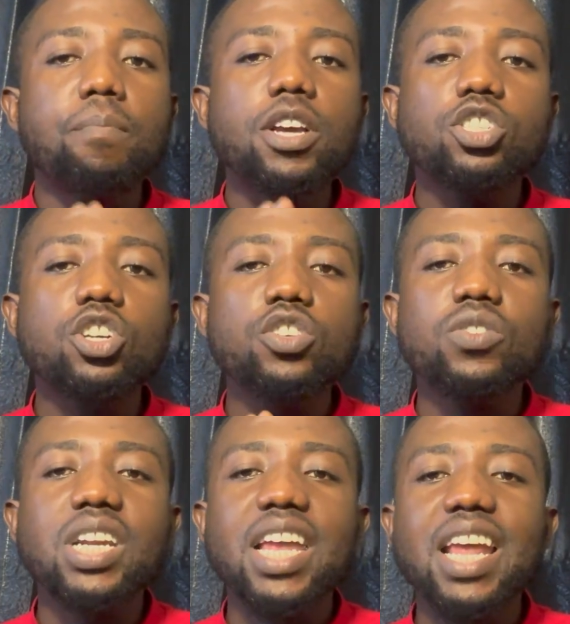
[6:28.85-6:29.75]
Make sure you
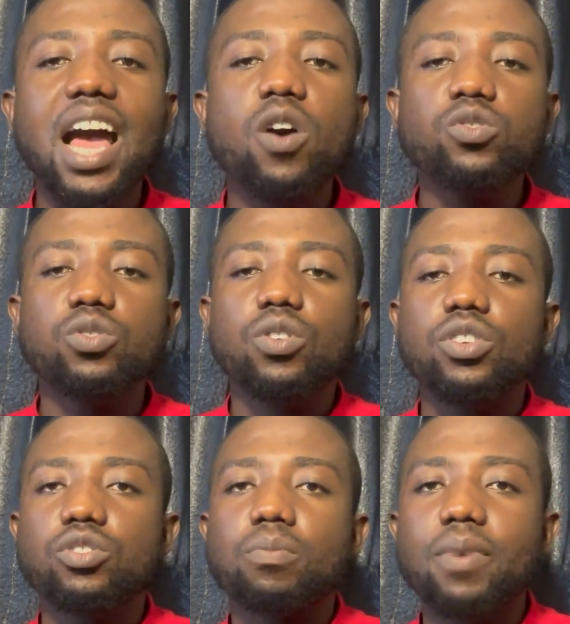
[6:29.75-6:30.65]
learn how to
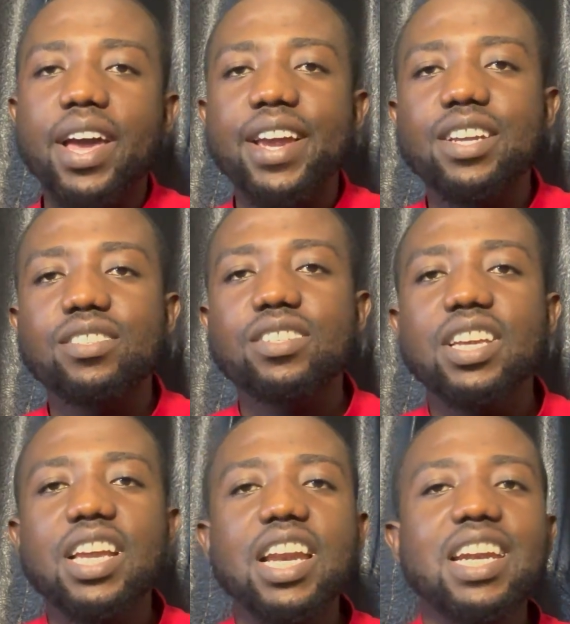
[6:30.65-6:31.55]
customize,
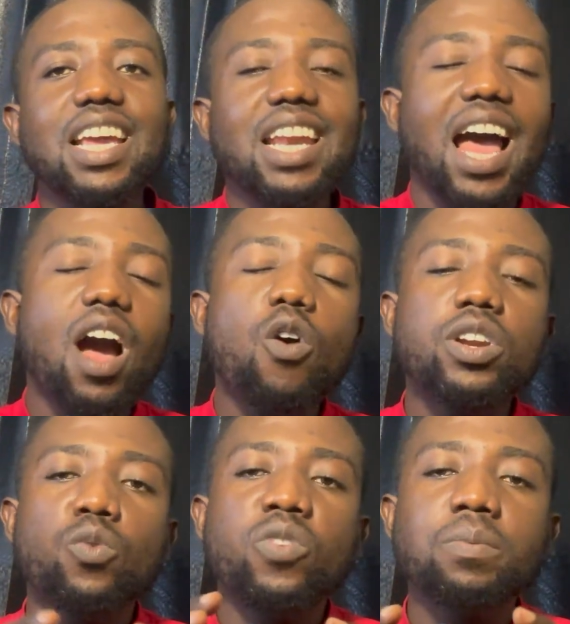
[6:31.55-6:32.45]
learn how
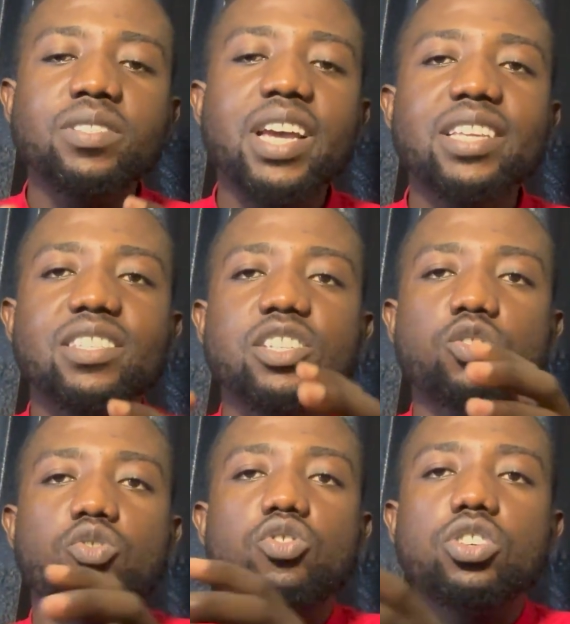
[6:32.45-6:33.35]
the website is
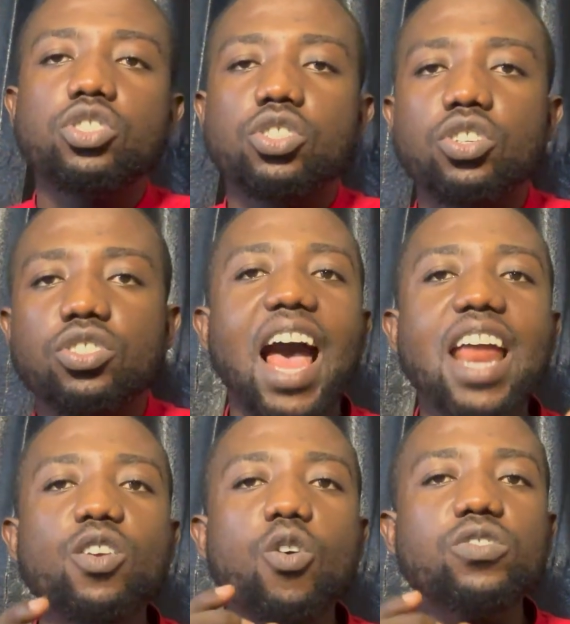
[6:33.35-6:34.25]
structured,
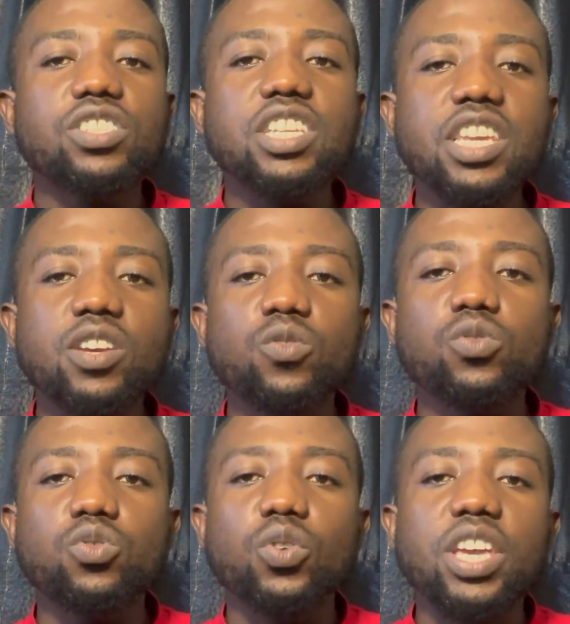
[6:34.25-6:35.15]
and
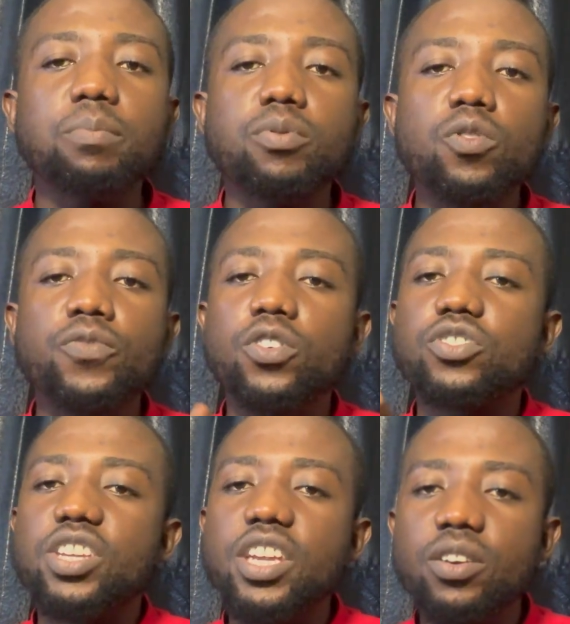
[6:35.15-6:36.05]
continue to improve your
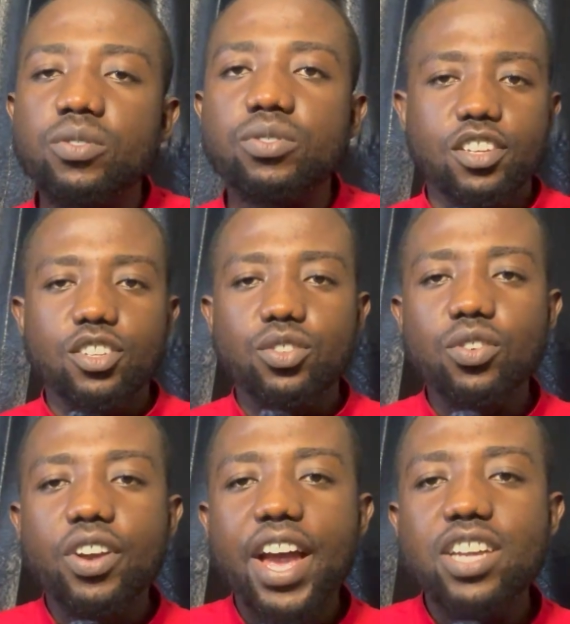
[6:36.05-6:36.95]
skills.
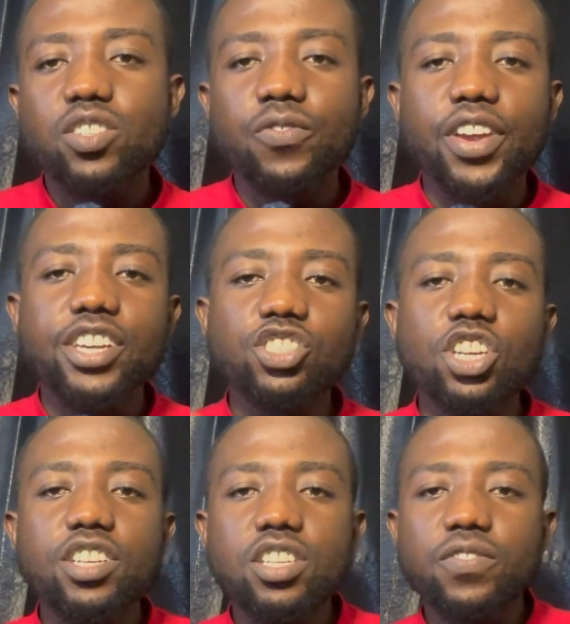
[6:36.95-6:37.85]
So guys, if you
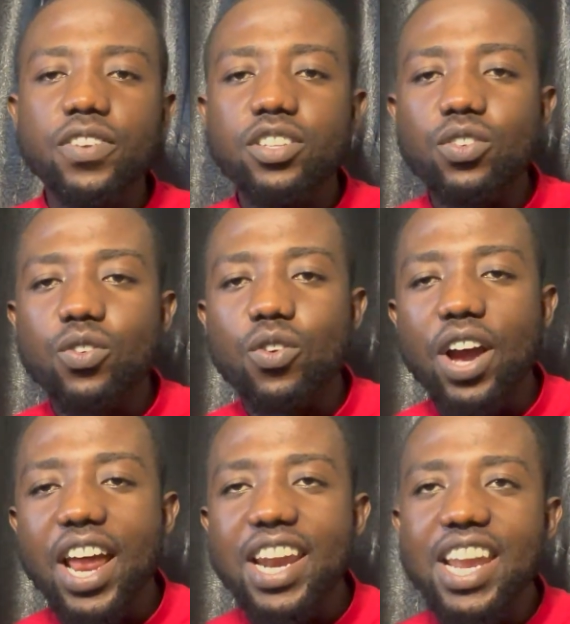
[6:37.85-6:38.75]
enjoyed this video
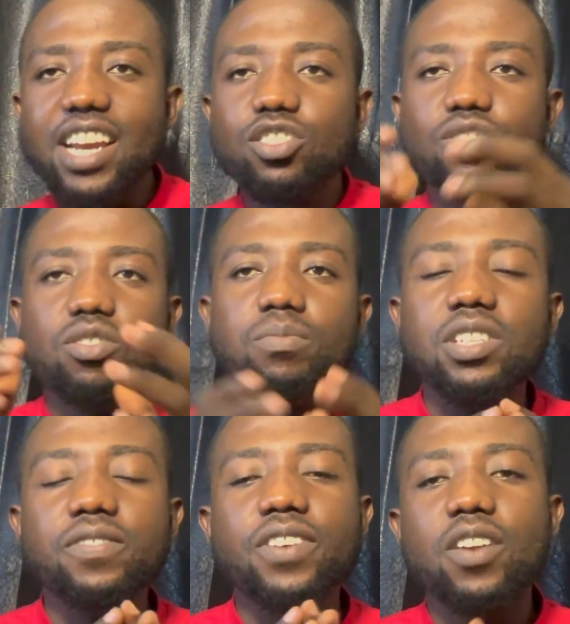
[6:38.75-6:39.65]
and learned
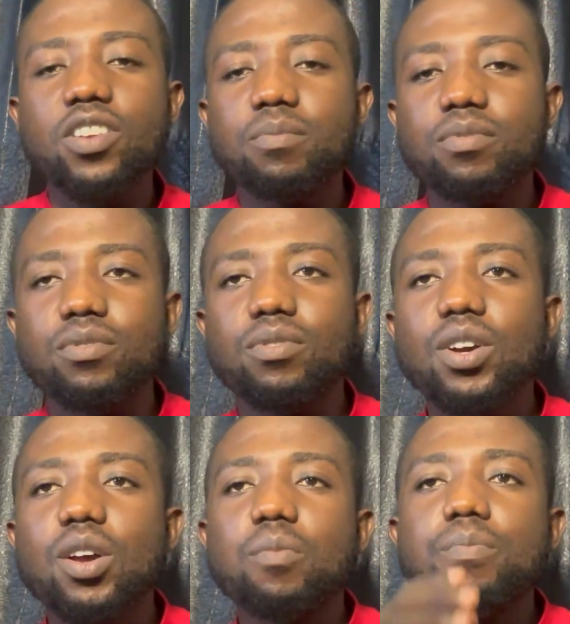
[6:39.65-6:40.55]
something valuable,
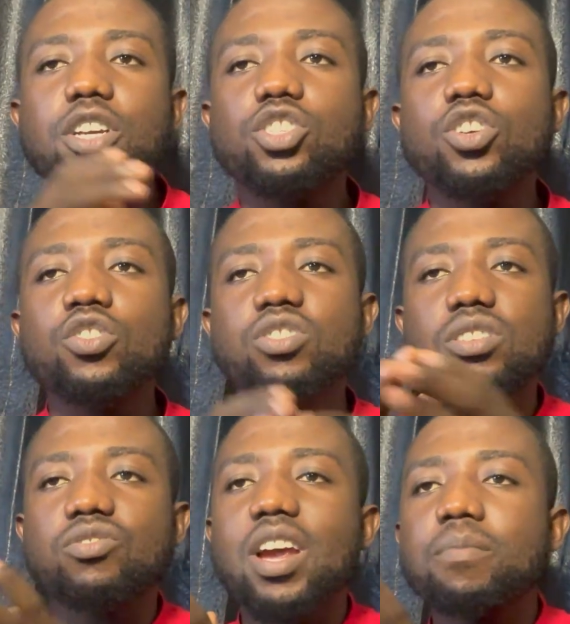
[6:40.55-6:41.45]
make sure you
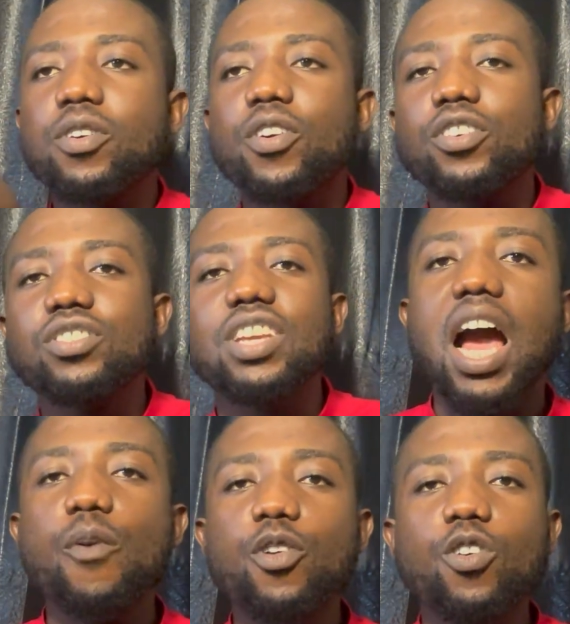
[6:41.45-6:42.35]
subscribe because
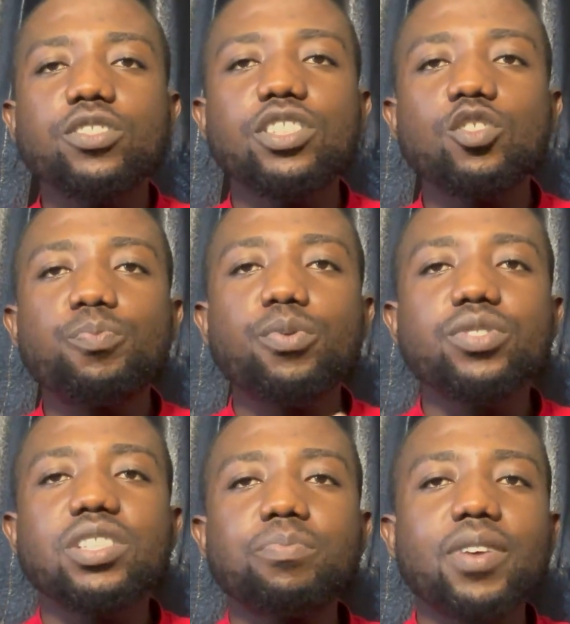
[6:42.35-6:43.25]
I will continue
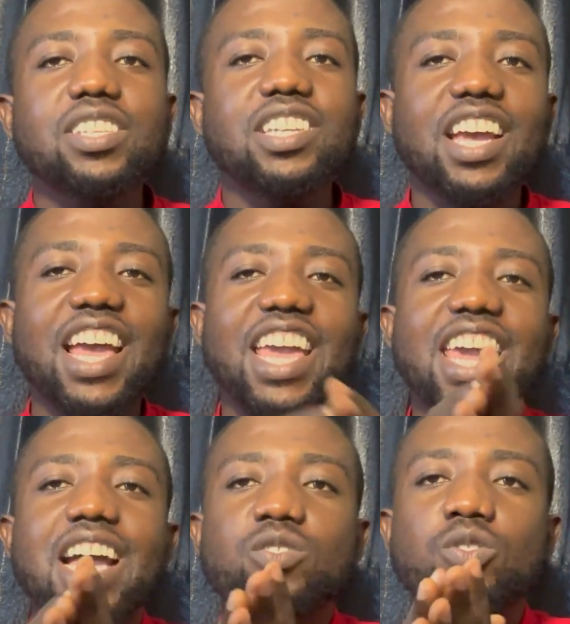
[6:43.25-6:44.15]
posting practical
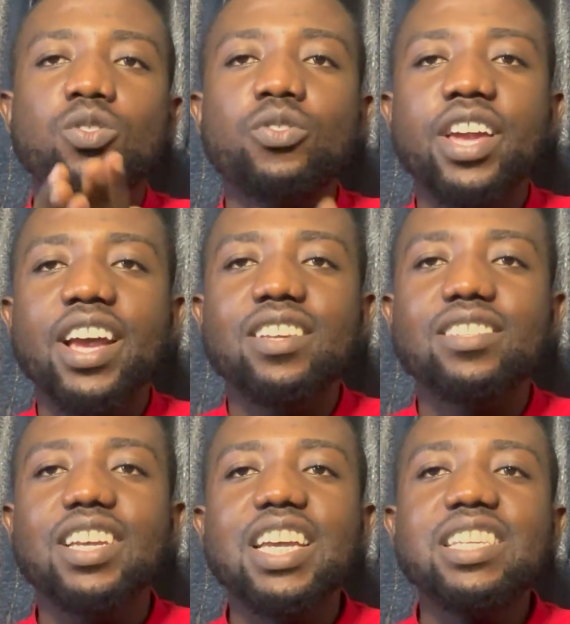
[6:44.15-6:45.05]
AI
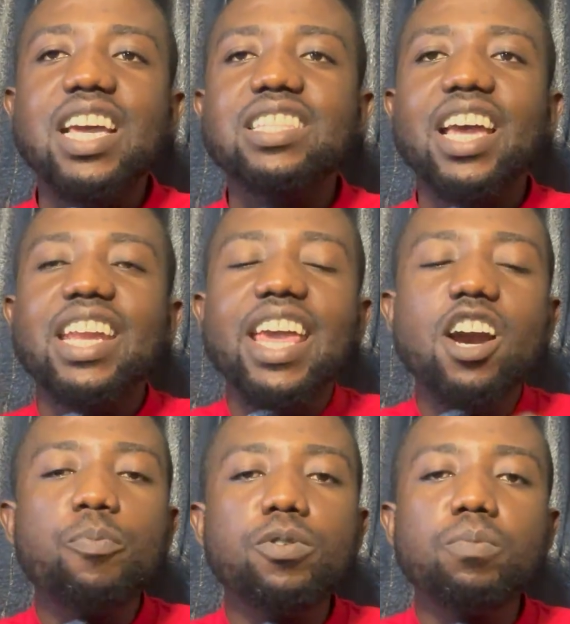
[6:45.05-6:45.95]
tutorials that can
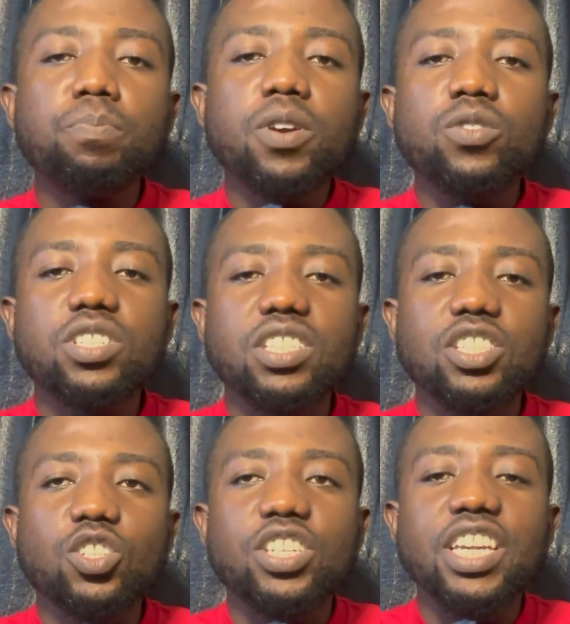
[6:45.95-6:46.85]
help you build
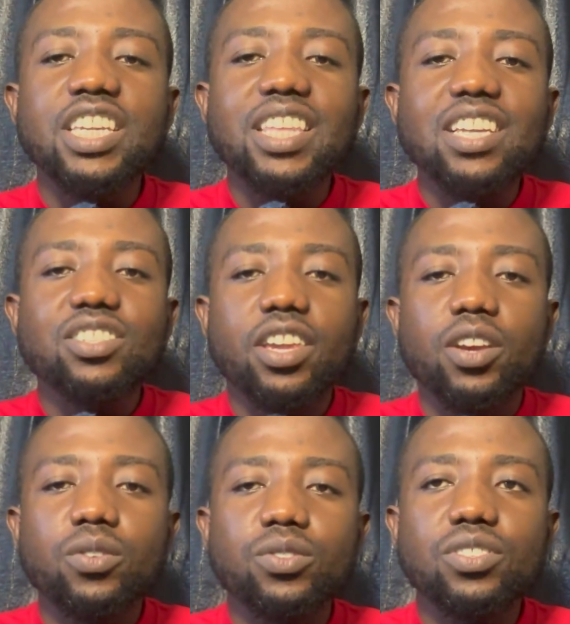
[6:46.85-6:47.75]
your digital
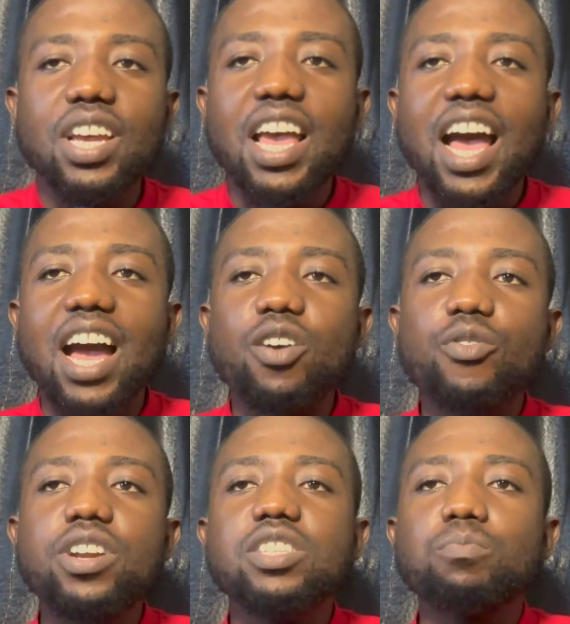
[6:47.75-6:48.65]
skills and
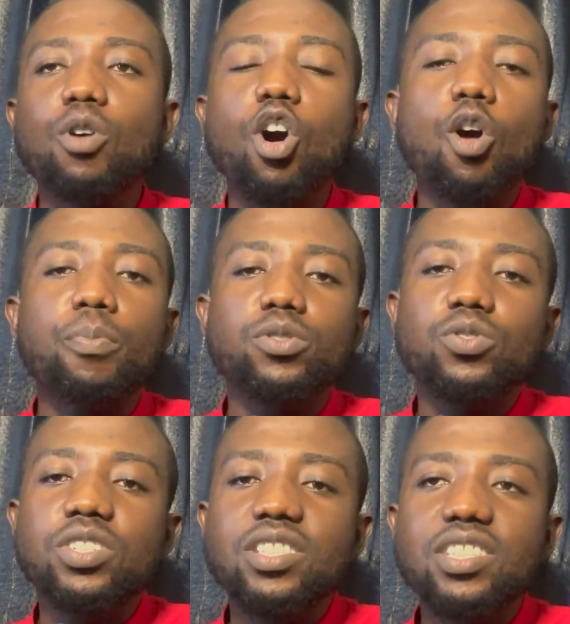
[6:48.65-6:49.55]
create more
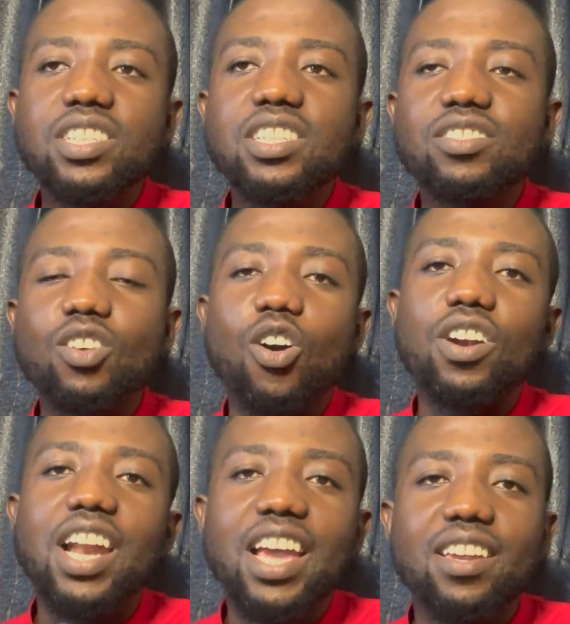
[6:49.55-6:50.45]
opportunities
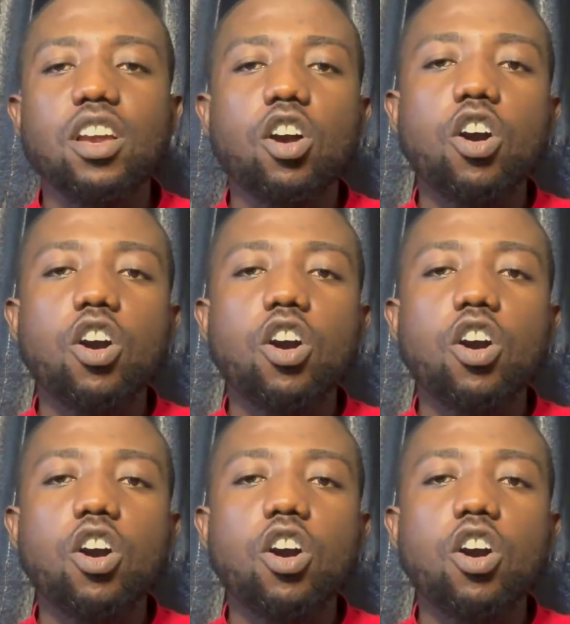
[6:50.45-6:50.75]
online.